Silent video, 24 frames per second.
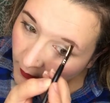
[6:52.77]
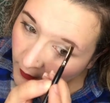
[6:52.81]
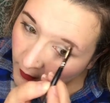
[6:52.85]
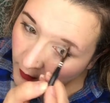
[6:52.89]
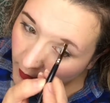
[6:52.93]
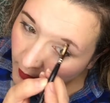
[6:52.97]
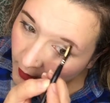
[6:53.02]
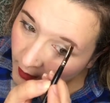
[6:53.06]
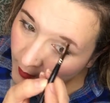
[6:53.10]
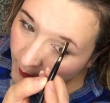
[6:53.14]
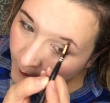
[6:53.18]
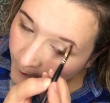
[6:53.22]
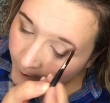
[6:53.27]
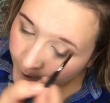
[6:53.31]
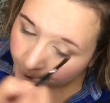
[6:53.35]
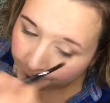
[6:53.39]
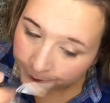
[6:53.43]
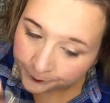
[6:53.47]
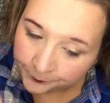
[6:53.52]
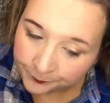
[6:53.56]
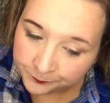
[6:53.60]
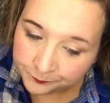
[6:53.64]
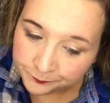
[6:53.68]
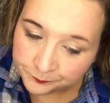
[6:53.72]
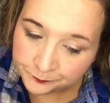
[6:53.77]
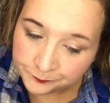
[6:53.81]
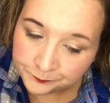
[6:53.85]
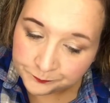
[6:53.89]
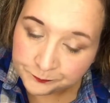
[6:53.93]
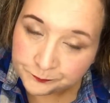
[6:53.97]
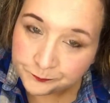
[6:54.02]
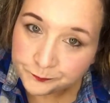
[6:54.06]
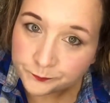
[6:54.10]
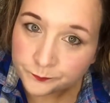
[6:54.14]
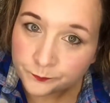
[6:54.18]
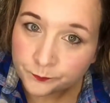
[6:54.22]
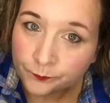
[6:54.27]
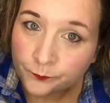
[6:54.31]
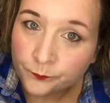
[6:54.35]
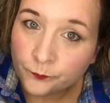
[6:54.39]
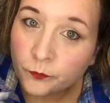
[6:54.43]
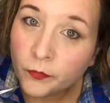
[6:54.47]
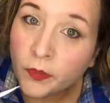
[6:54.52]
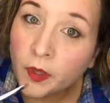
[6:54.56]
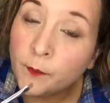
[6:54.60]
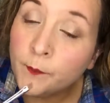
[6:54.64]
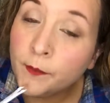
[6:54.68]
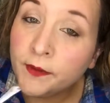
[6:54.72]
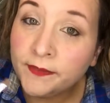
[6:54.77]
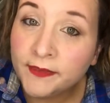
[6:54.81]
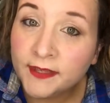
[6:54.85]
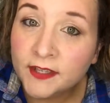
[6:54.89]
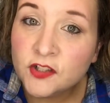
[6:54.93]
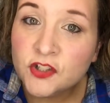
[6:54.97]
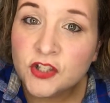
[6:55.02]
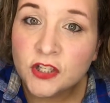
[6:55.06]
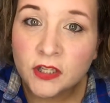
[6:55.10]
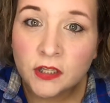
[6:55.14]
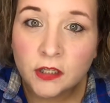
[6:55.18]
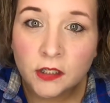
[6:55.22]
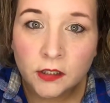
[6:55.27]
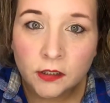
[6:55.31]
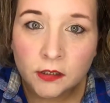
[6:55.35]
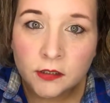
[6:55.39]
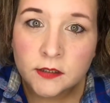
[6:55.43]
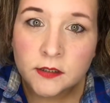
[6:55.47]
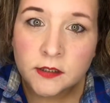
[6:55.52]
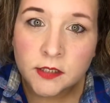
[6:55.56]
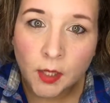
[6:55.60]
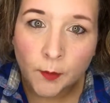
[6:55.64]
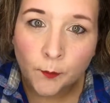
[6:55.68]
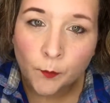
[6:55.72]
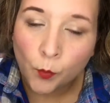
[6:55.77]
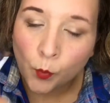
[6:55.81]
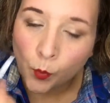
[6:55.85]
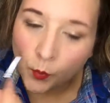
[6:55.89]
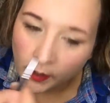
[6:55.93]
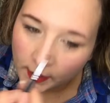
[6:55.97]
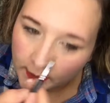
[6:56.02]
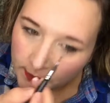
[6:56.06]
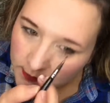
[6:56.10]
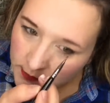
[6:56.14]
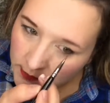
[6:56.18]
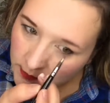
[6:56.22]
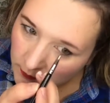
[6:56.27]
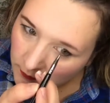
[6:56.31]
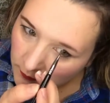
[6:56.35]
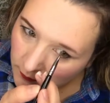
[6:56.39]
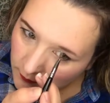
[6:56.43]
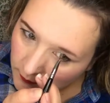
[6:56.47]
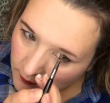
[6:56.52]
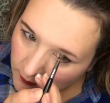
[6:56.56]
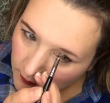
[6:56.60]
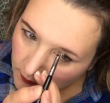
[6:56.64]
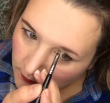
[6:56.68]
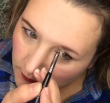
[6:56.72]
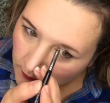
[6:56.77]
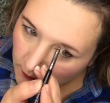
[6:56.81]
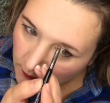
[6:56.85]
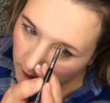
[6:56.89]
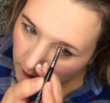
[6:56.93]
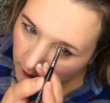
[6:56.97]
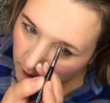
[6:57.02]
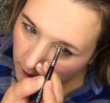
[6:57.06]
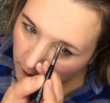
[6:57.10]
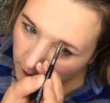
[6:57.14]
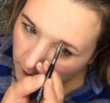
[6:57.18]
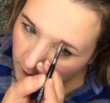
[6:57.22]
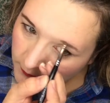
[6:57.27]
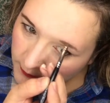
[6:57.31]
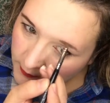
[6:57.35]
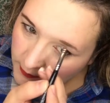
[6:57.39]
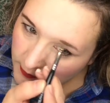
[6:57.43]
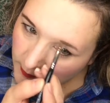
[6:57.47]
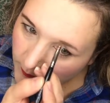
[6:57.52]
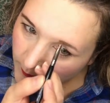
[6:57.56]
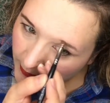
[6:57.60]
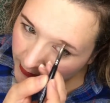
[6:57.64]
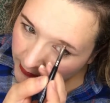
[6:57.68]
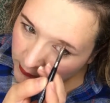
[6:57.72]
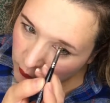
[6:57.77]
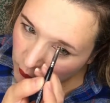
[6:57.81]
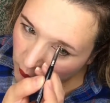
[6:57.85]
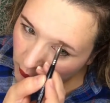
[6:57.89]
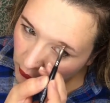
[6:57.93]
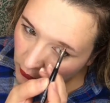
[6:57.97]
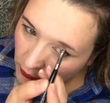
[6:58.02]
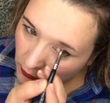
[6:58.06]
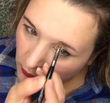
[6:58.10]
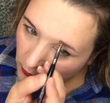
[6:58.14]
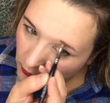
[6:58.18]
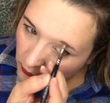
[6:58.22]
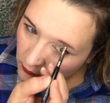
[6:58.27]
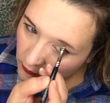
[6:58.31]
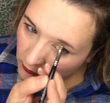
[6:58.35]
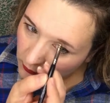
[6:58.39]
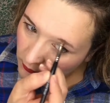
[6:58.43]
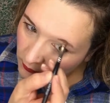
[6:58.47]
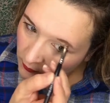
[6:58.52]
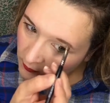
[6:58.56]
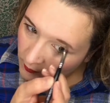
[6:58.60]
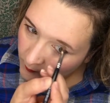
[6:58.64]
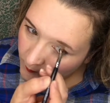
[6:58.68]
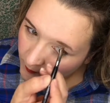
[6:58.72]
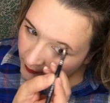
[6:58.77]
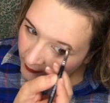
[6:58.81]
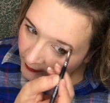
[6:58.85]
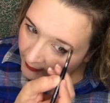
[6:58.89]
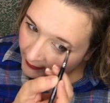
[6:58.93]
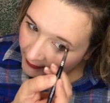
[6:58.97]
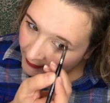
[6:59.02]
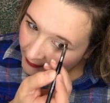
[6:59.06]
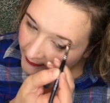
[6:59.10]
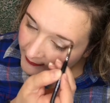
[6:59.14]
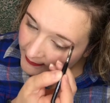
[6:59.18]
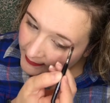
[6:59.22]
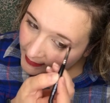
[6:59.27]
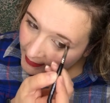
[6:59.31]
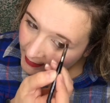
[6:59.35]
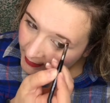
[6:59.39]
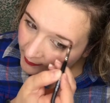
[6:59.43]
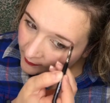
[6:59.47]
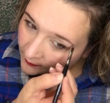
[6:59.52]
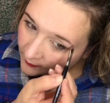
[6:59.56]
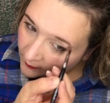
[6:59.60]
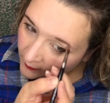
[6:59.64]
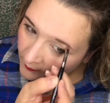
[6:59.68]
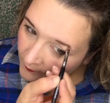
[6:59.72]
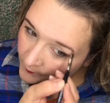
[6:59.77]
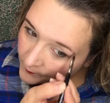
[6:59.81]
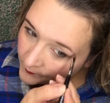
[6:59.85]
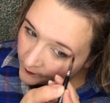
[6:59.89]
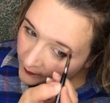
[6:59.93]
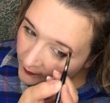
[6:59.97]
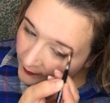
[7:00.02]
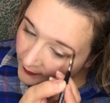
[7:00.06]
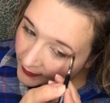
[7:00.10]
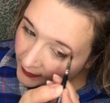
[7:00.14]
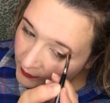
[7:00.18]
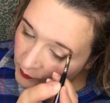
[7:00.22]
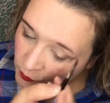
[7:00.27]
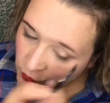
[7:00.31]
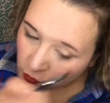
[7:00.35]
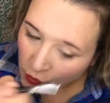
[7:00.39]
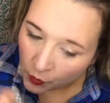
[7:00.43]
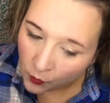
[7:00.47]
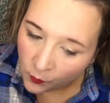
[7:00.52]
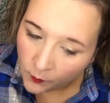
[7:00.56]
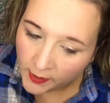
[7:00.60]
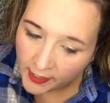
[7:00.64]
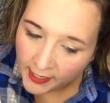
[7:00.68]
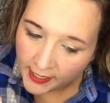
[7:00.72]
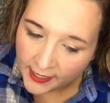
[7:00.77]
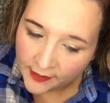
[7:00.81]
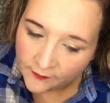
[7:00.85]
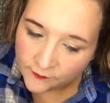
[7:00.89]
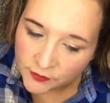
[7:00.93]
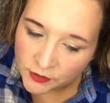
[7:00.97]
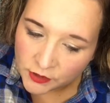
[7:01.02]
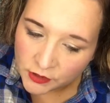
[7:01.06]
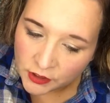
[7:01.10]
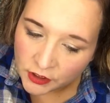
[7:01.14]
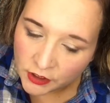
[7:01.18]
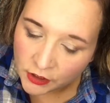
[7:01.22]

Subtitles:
But they should look somewhat symmetrical. But like I said, they don't have to